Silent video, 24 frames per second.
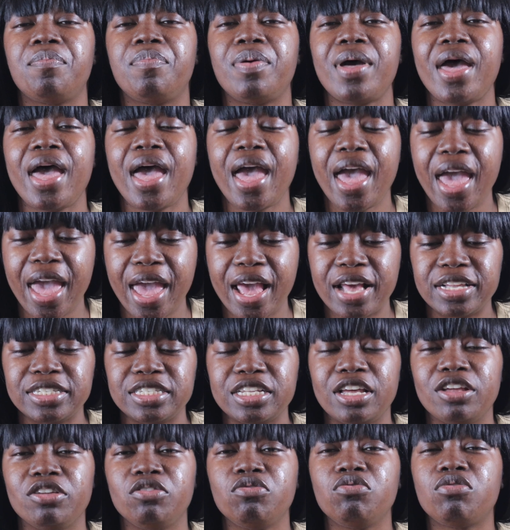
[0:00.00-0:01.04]
the
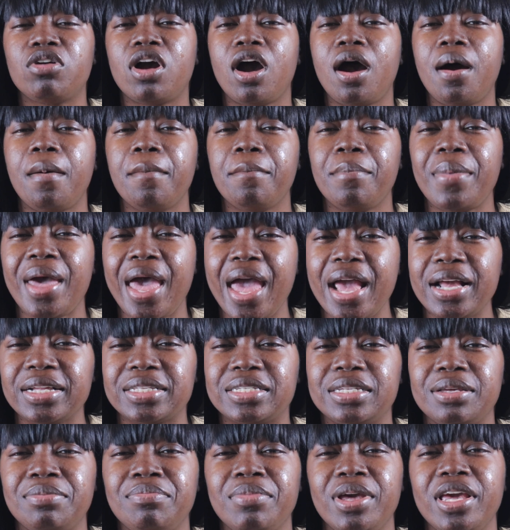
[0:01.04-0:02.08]
past and you come
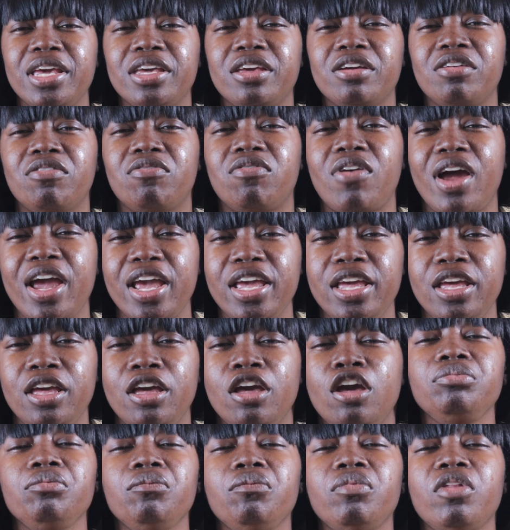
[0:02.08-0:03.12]
back to make it right,